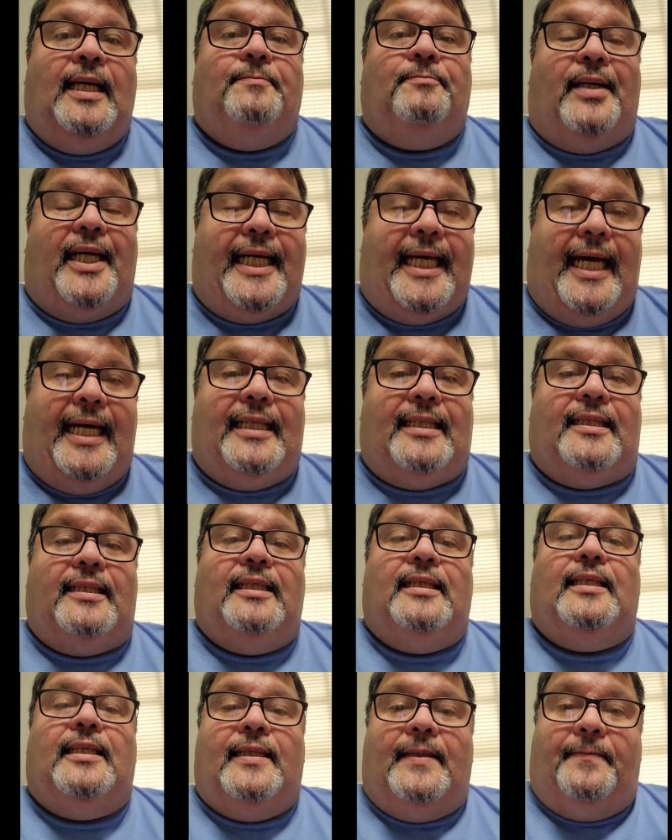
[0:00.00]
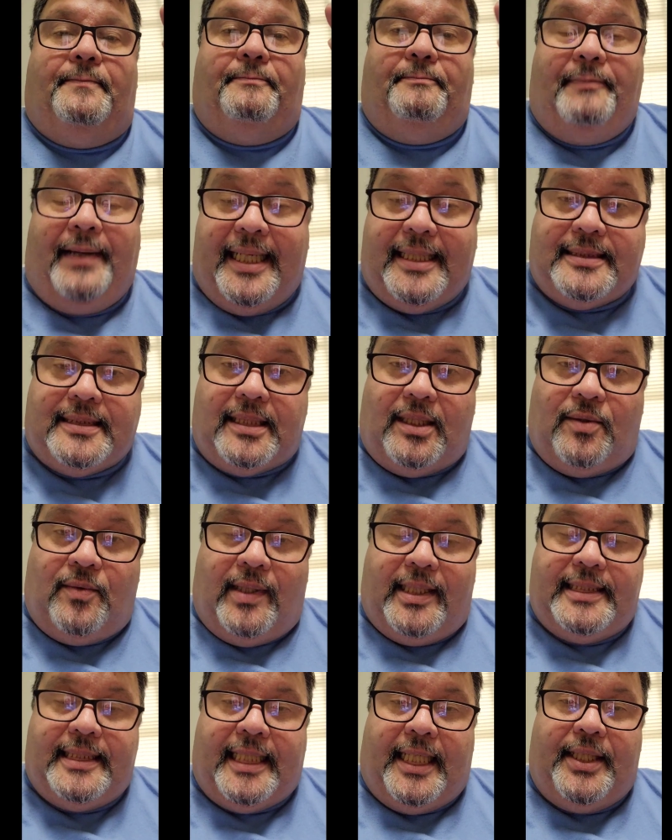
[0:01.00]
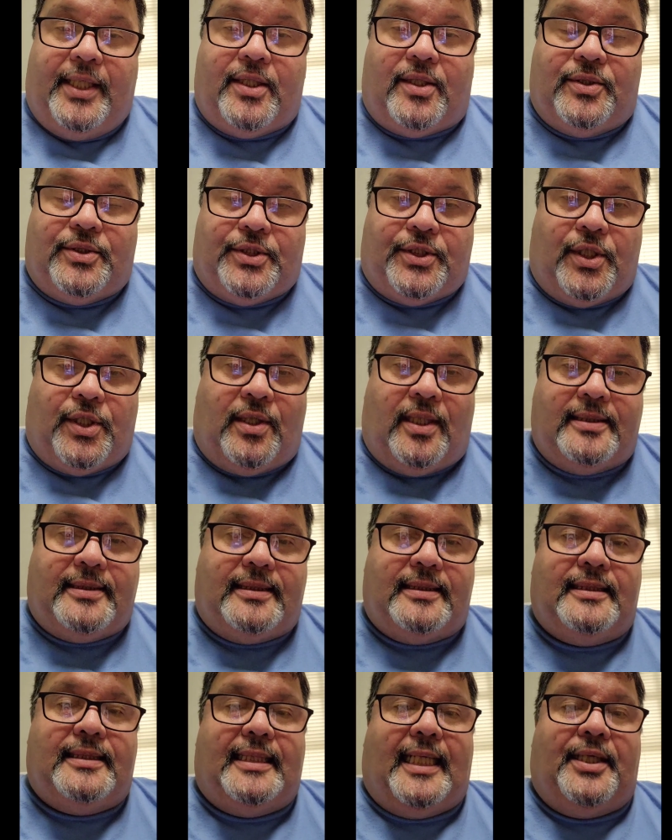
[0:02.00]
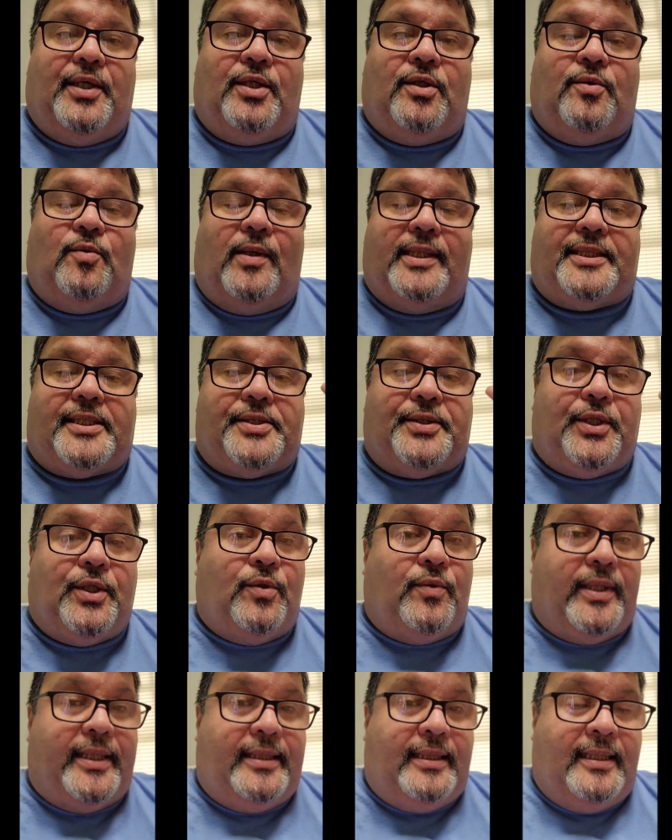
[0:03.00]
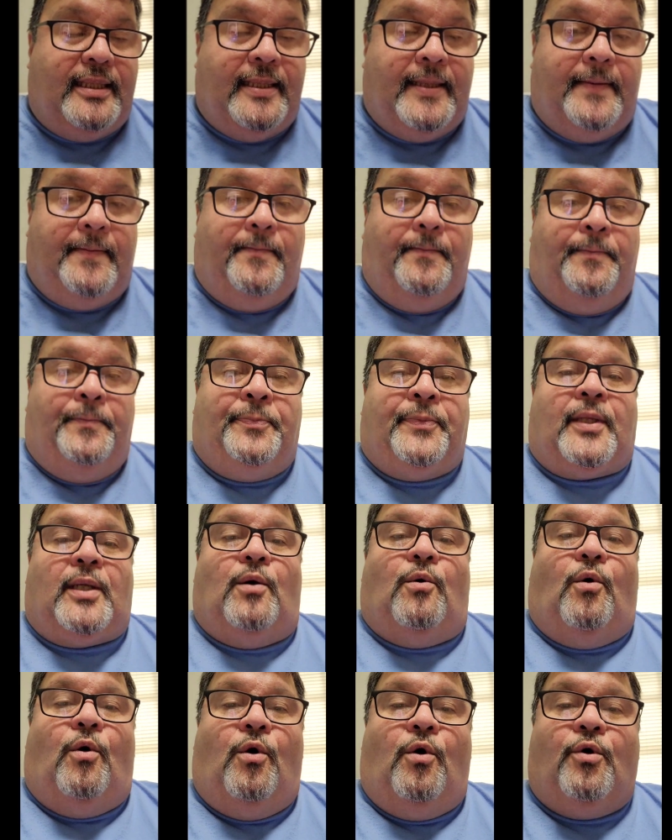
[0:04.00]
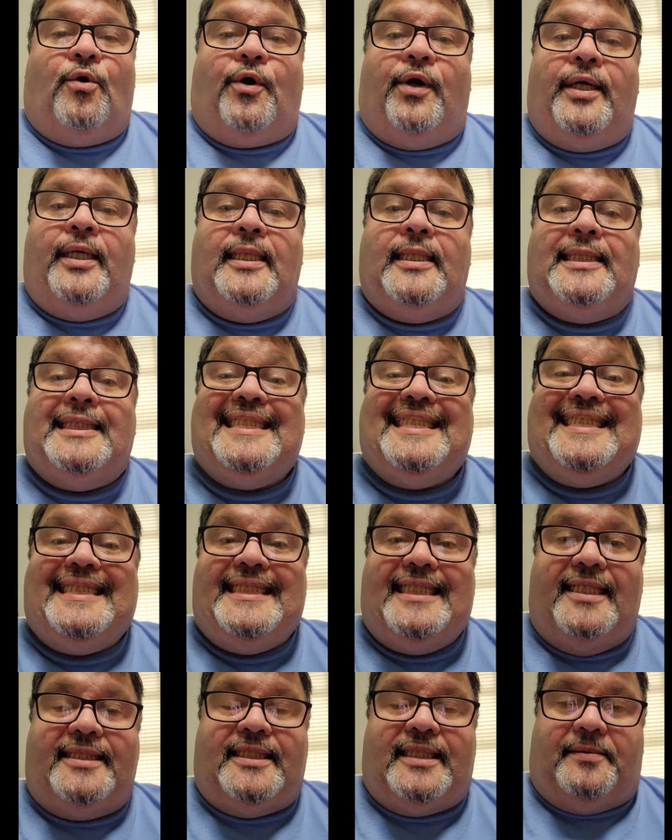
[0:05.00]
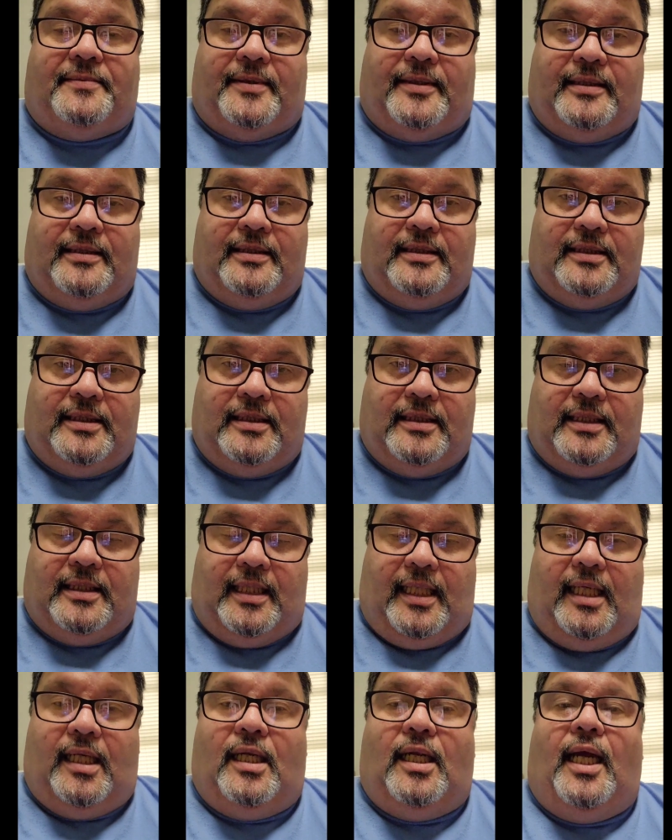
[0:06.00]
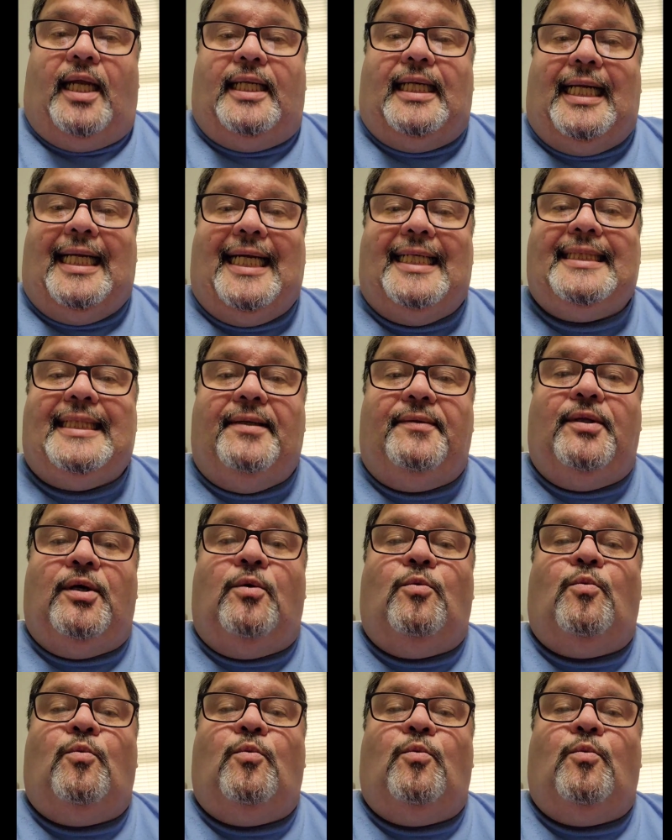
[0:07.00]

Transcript: But again, pick someone that you could trust, that you know what they're doing, or teach them, and let them know